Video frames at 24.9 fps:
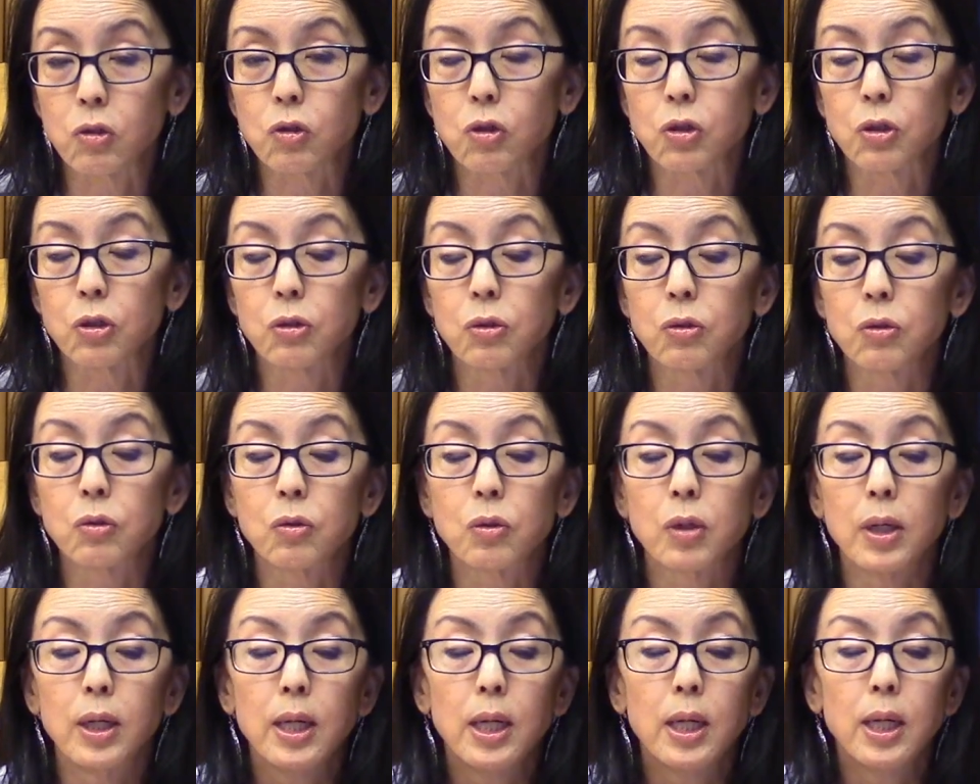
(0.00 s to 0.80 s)

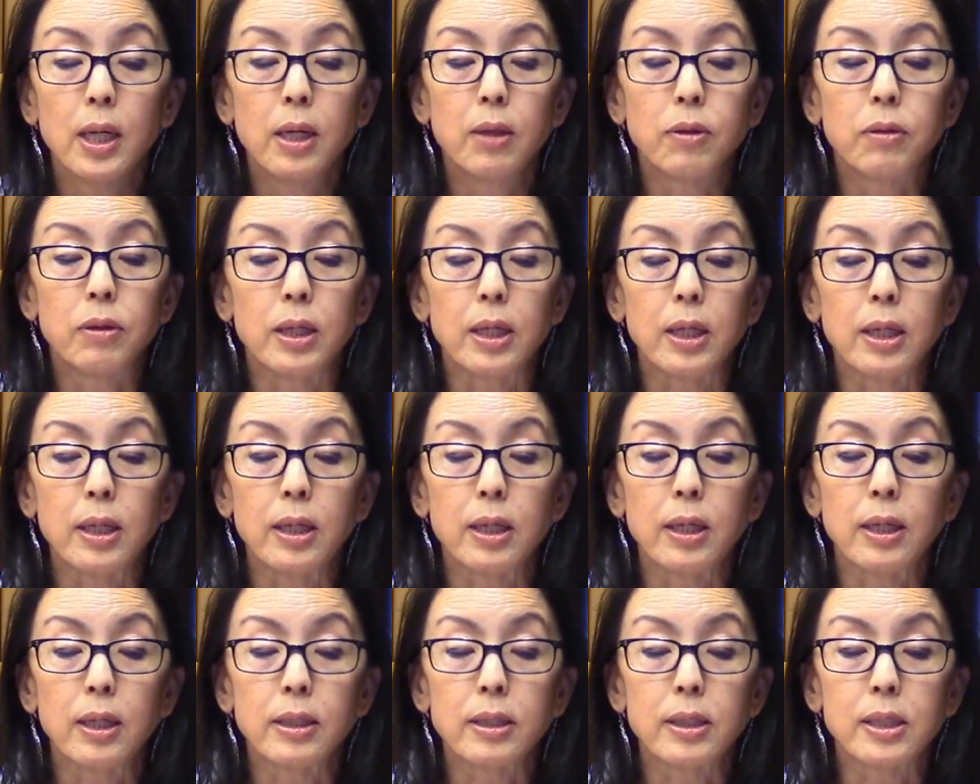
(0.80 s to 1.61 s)
to
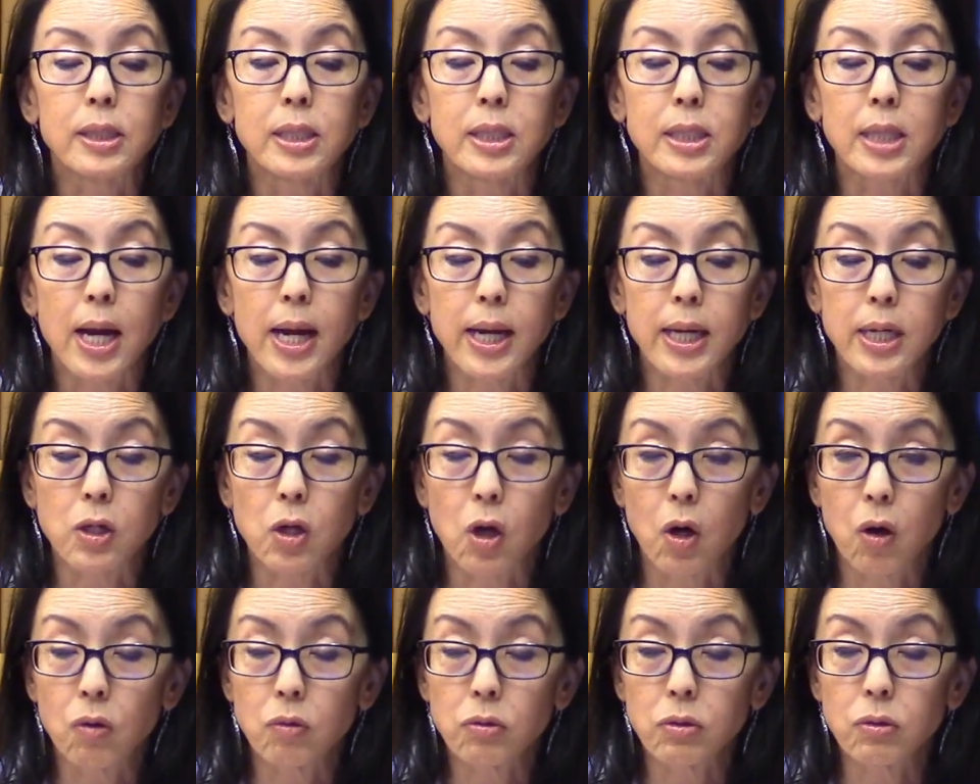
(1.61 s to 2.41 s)
the
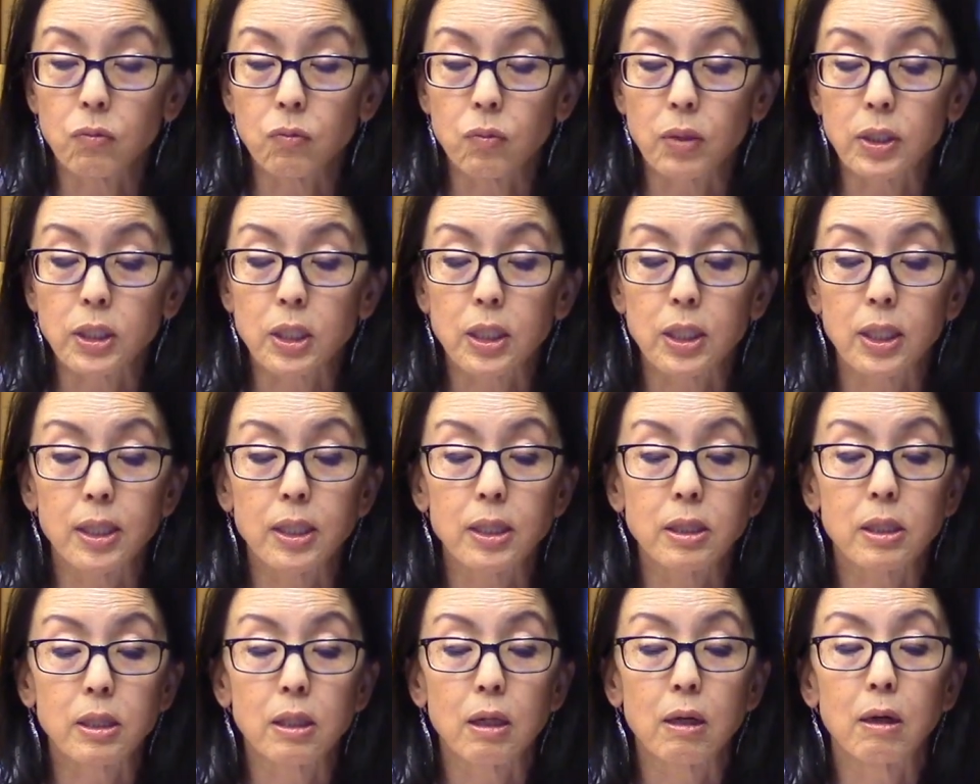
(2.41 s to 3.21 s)
zygote, which
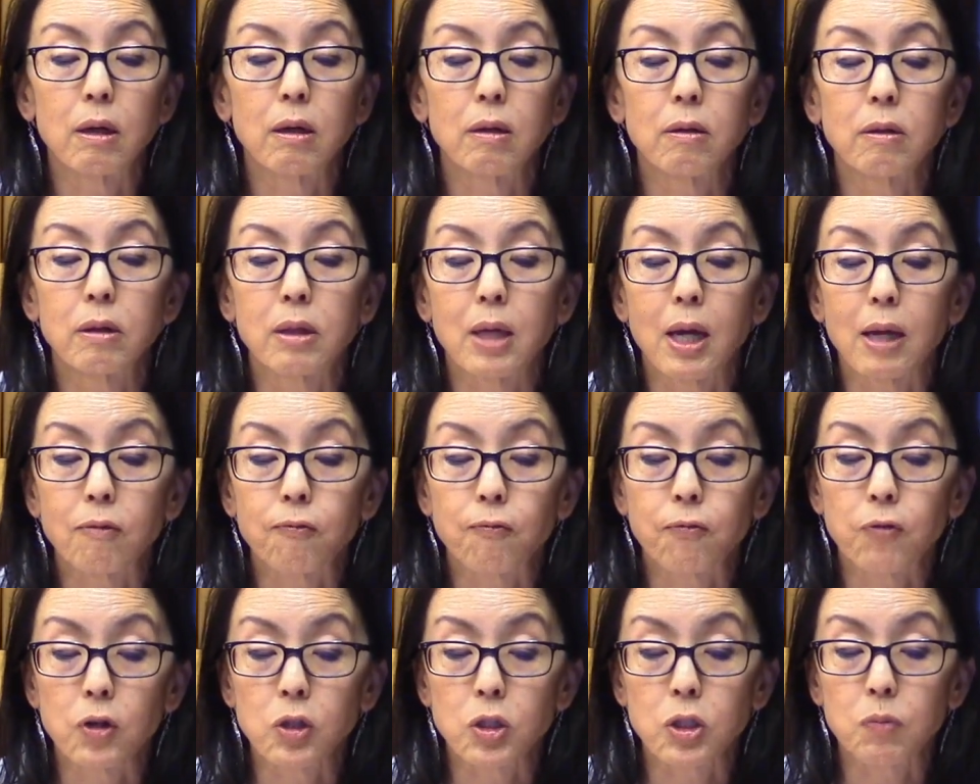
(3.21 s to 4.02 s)
is that
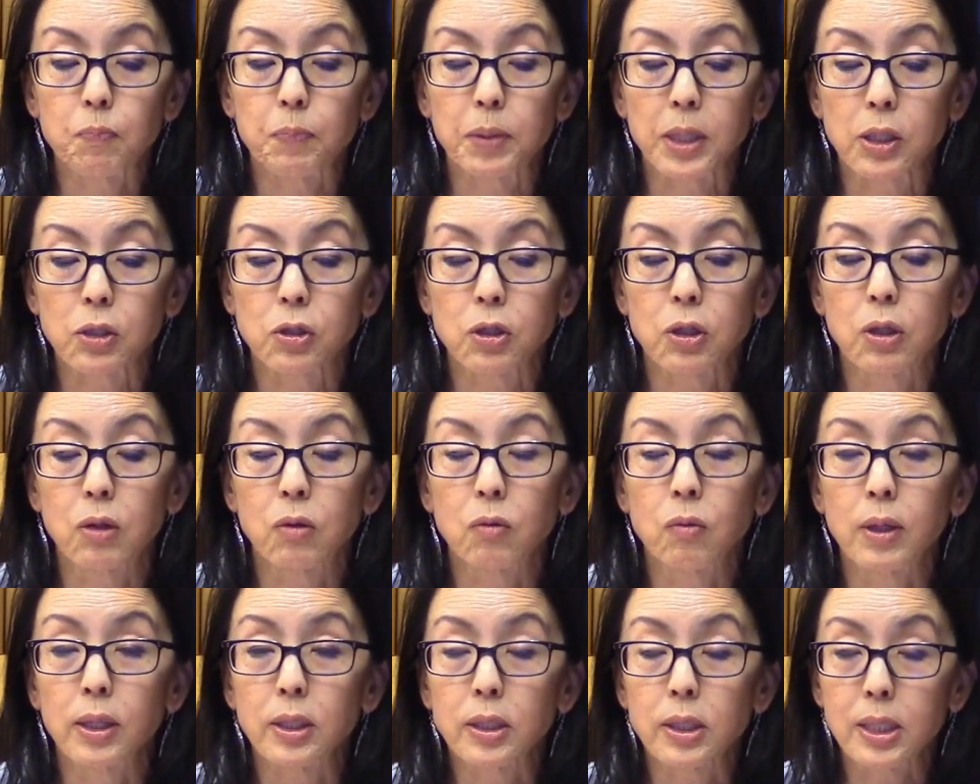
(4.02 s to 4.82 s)
first picture
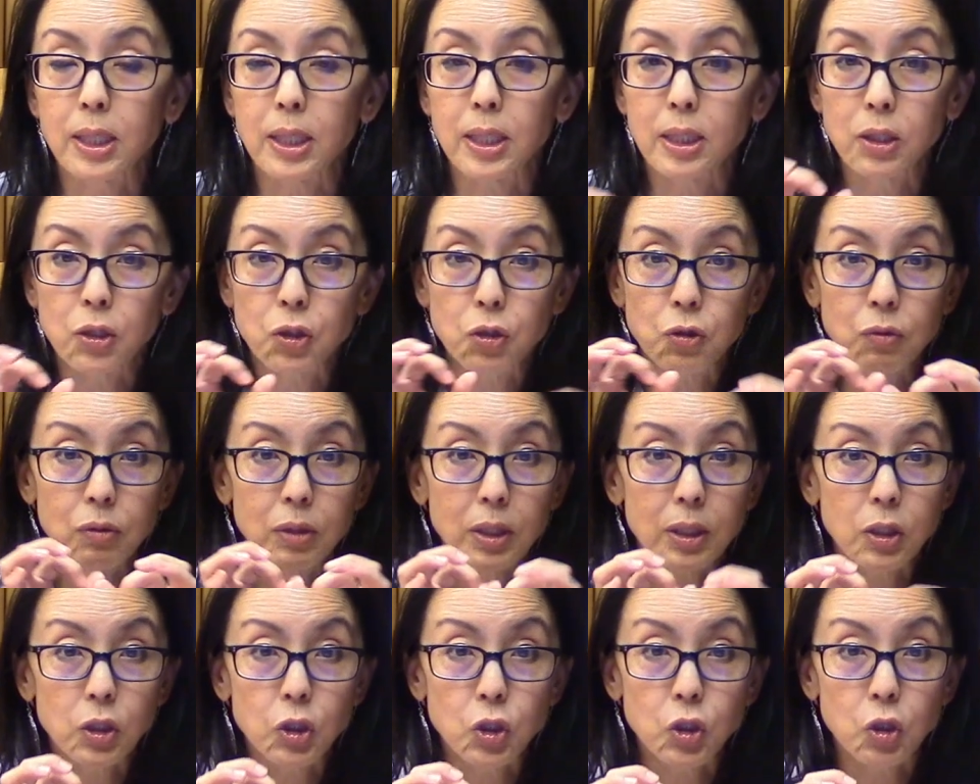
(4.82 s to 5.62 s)
where you see the two
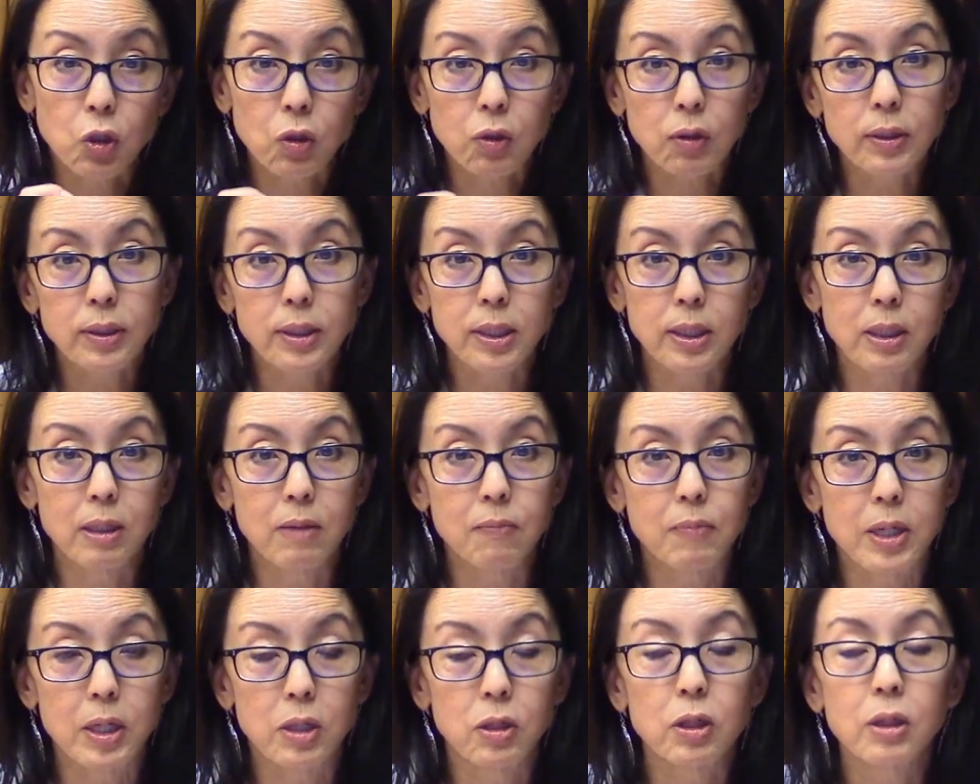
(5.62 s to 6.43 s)
little circles in the
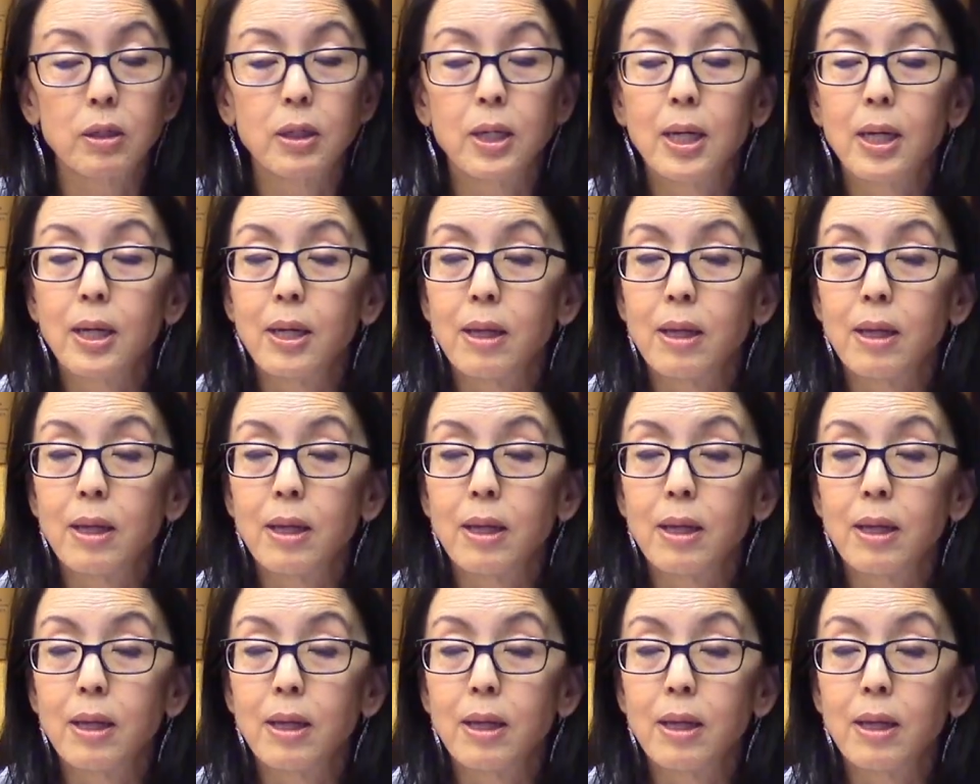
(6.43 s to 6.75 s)
middle.